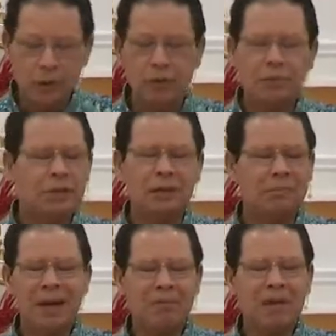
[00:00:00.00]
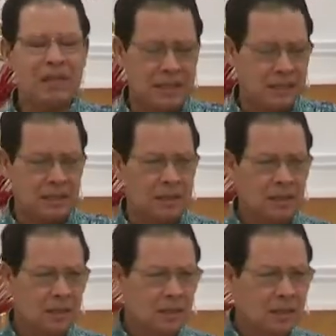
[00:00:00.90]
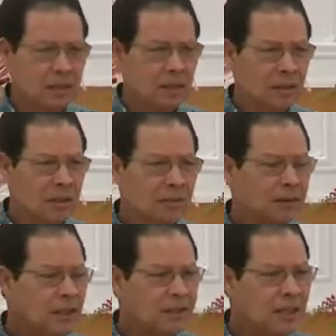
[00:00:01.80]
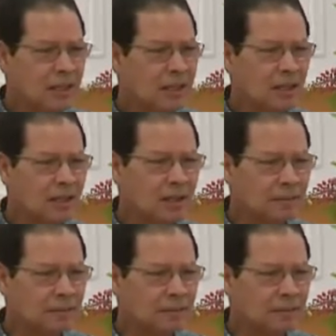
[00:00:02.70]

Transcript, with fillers: don't even come my way. But that's not God.